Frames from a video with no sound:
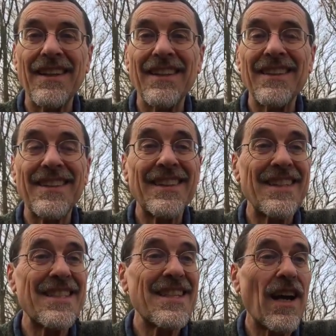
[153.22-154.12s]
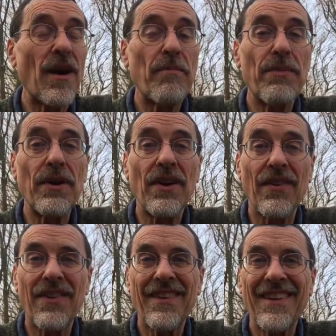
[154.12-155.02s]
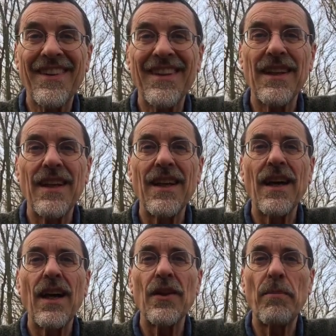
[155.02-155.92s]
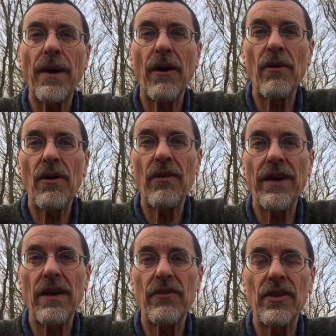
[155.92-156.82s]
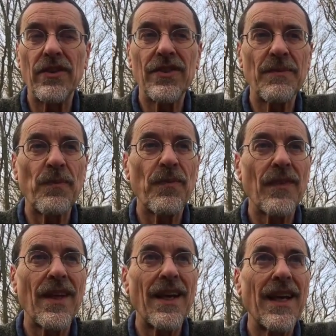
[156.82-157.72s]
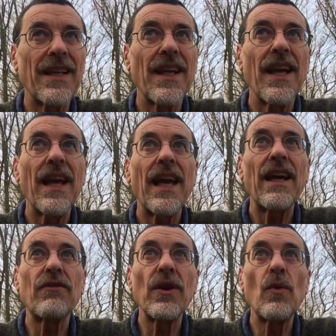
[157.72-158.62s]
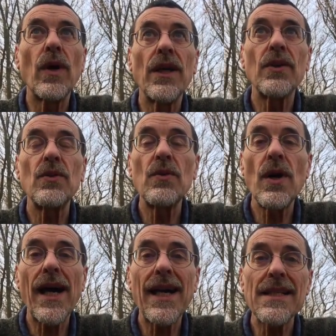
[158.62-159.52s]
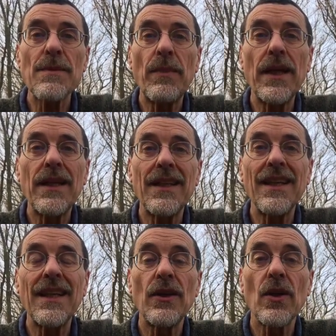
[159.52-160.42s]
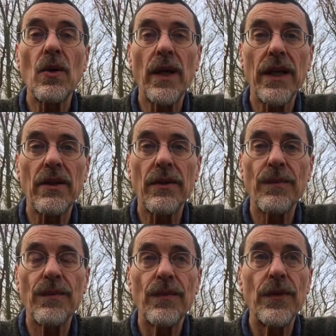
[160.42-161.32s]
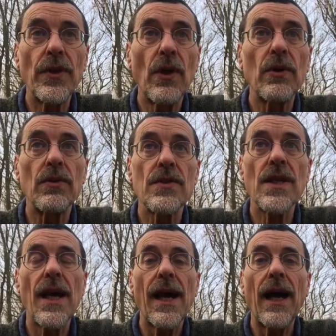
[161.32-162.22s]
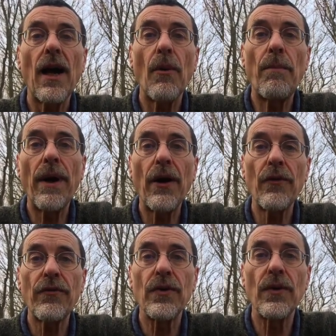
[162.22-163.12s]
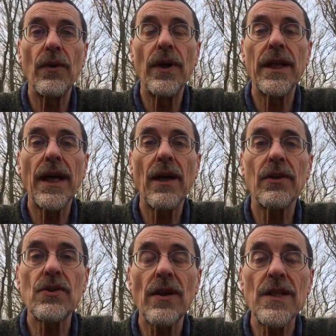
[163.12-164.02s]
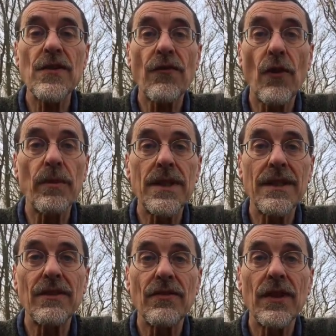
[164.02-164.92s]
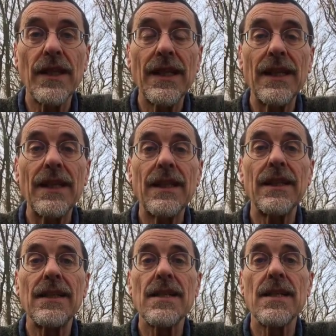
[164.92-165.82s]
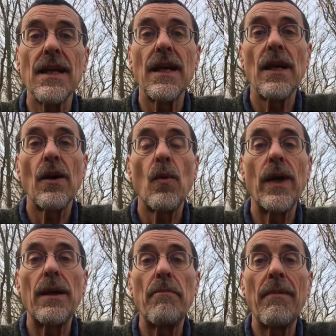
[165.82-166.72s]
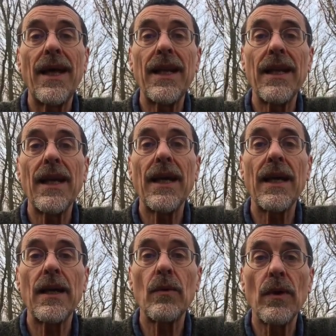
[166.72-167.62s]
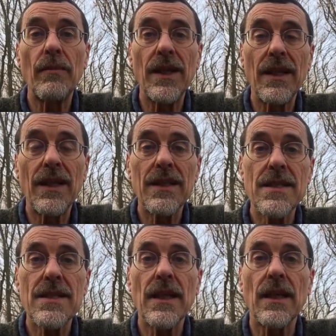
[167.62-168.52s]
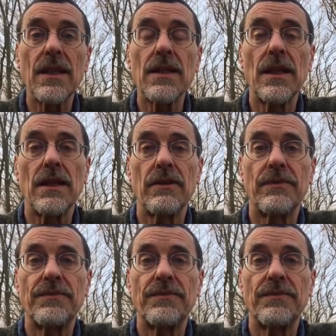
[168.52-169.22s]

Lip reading: since our birth, the power of our voice. And everyone who has been in a choir knows how powerful and how transformative it is when men and women sing together.